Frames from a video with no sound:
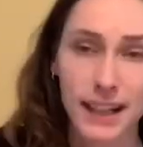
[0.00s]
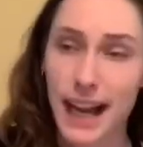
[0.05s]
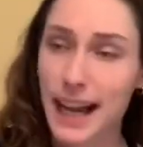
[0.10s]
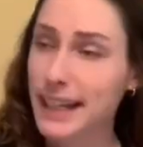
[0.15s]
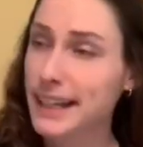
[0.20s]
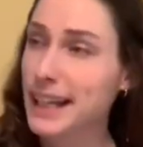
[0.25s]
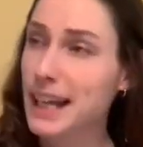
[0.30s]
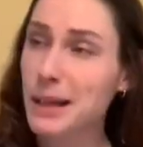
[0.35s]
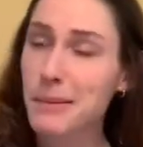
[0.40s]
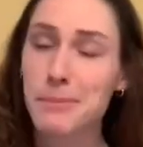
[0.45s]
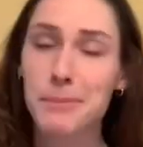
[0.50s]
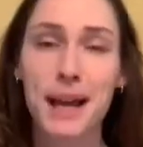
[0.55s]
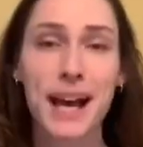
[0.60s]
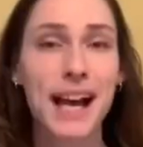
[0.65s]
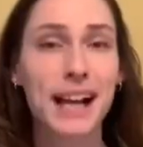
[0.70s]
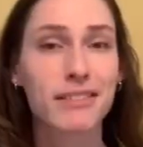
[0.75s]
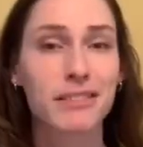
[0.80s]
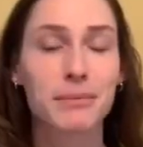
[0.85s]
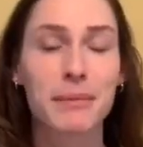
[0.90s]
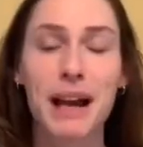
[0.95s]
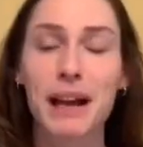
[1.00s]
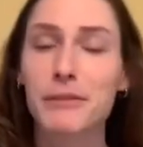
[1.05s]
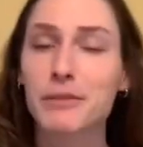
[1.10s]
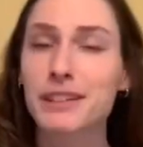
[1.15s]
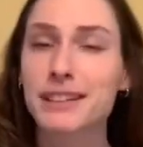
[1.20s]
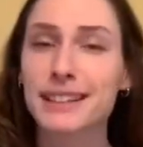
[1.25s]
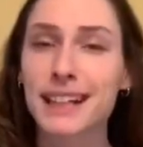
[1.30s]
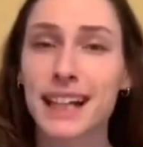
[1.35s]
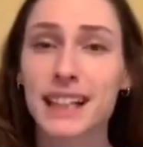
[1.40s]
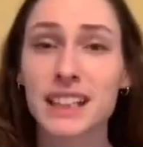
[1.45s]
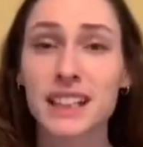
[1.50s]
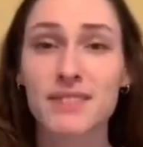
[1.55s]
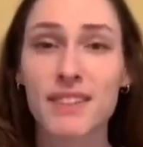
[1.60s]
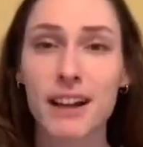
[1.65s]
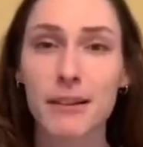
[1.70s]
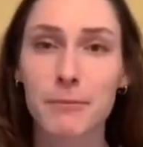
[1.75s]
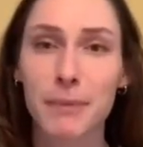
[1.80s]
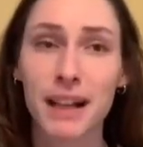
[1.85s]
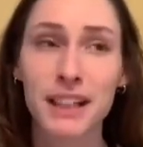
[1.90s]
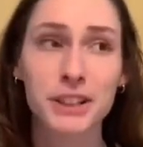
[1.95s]
I came back from every intensive
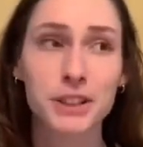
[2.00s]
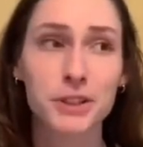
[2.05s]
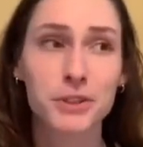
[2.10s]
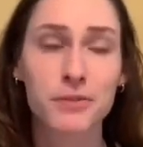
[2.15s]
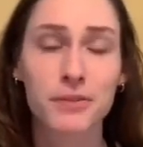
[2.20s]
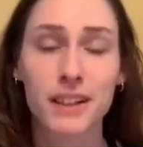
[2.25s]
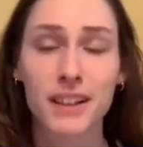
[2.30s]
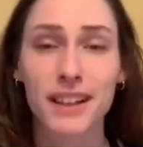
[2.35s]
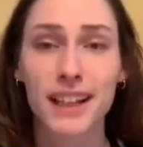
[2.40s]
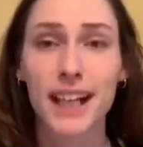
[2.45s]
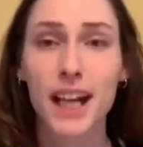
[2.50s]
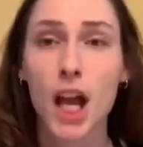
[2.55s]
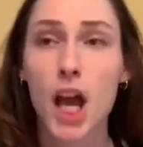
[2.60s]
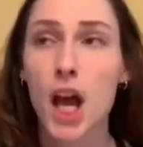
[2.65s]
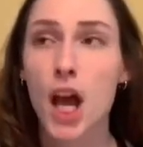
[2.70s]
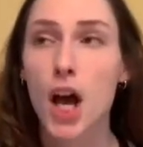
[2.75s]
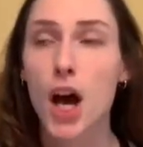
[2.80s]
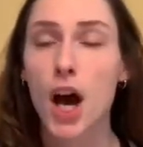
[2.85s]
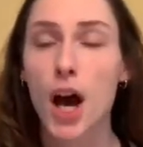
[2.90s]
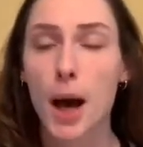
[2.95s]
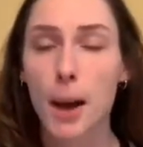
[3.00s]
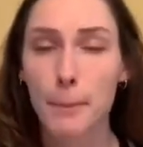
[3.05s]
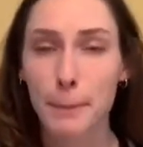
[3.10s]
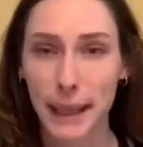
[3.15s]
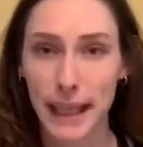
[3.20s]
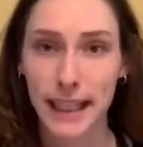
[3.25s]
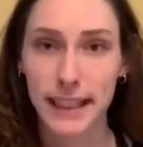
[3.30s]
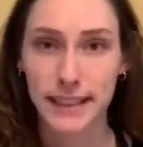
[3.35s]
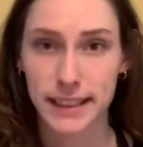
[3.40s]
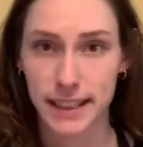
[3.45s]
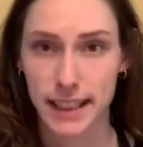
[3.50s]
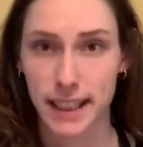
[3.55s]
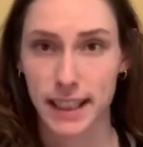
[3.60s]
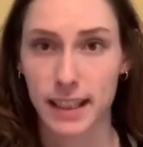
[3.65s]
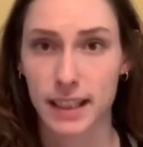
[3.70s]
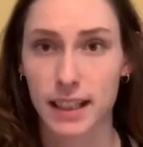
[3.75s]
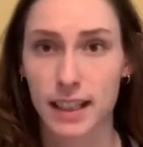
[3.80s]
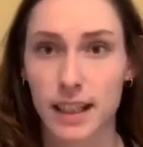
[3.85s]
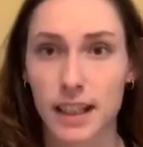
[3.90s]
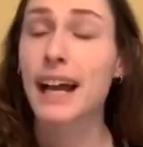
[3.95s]
I've been to feeling amazing.